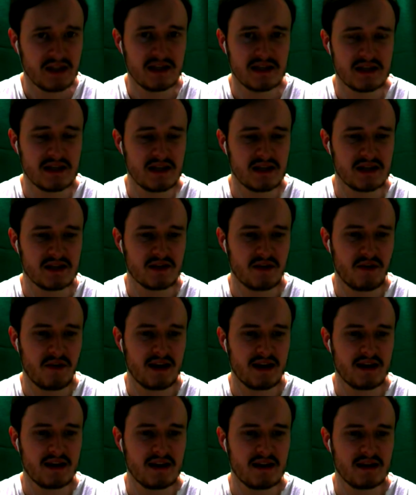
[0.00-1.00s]
It's
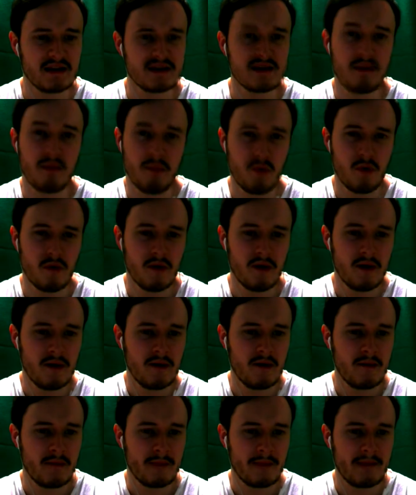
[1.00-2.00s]
very simple
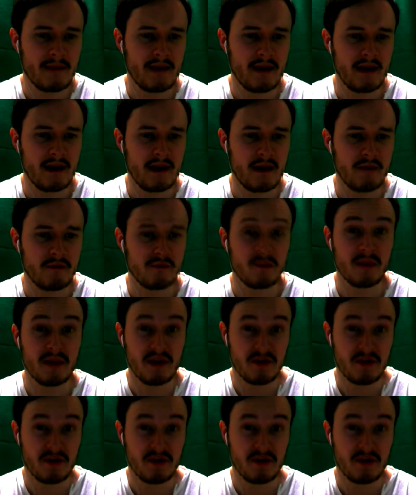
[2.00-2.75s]
from